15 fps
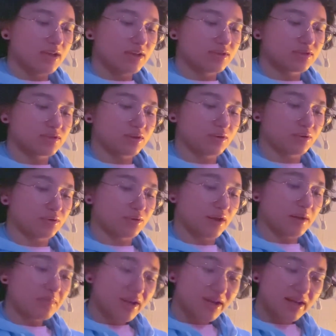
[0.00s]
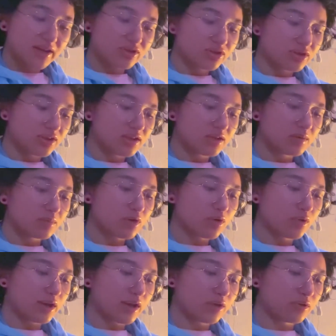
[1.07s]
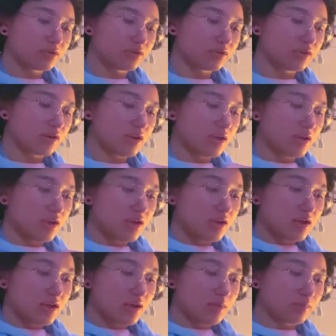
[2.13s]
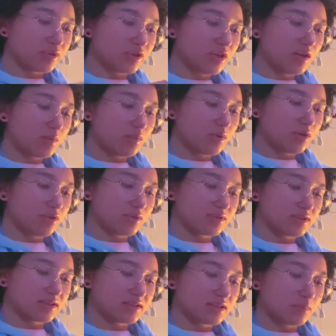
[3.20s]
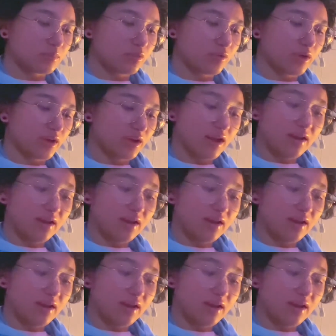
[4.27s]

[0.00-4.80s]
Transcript: so I might actually end up going out and completing one of those at some point.